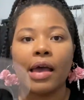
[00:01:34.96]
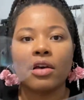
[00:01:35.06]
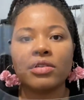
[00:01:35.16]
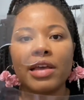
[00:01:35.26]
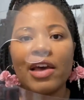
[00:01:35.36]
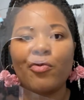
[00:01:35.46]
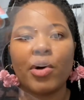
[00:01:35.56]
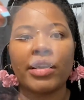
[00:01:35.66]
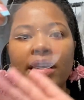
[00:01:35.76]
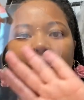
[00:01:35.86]
also have
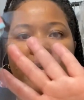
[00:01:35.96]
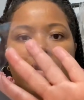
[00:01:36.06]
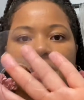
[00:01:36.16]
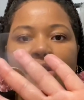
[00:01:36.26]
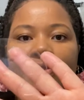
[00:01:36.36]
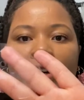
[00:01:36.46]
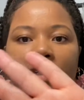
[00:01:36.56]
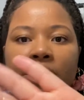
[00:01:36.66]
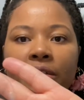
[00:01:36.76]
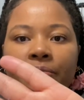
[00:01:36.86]
one in a clear
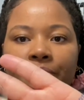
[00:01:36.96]
version.